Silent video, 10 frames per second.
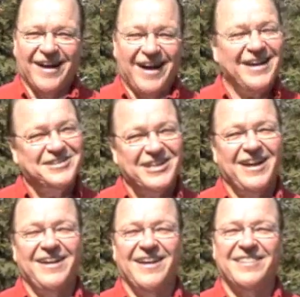I
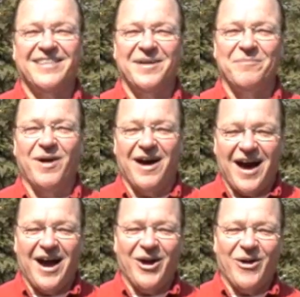say let them
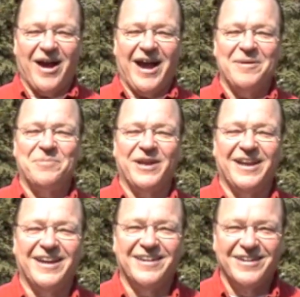
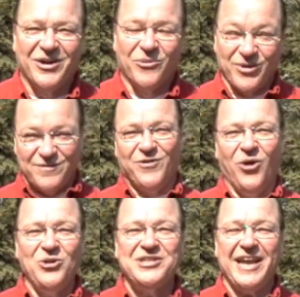RIP.
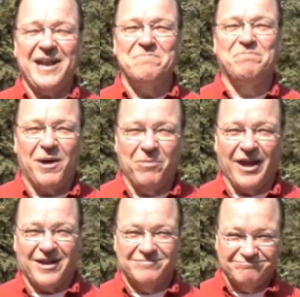Revolt in public.